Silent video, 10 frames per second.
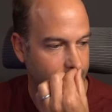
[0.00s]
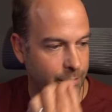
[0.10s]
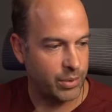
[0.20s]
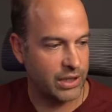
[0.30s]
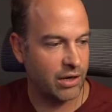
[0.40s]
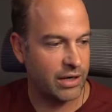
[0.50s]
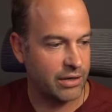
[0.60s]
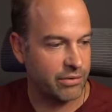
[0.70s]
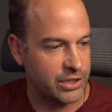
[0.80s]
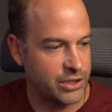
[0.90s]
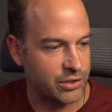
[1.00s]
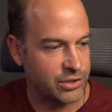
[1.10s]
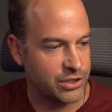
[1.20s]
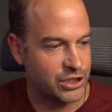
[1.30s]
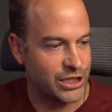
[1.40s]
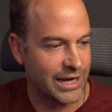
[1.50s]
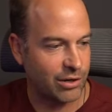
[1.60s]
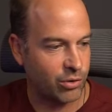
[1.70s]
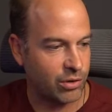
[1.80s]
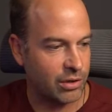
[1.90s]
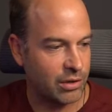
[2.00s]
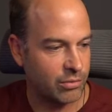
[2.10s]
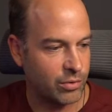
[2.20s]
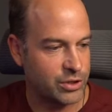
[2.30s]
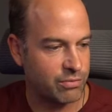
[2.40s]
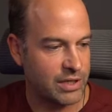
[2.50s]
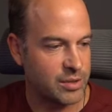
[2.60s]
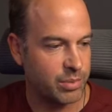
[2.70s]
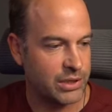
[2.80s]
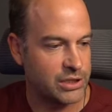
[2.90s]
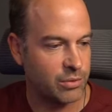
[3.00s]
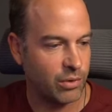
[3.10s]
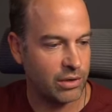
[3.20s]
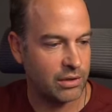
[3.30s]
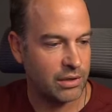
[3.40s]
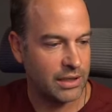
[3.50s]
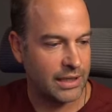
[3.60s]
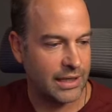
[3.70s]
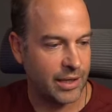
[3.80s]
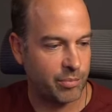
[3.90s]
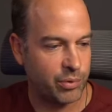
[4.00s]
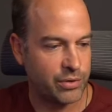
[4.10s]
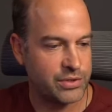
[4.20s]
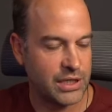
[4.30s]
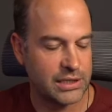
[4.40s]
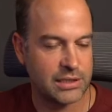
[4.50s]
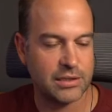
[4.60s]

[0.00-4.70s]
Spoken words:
But the idea is you can just check on which recipes you want, hit process,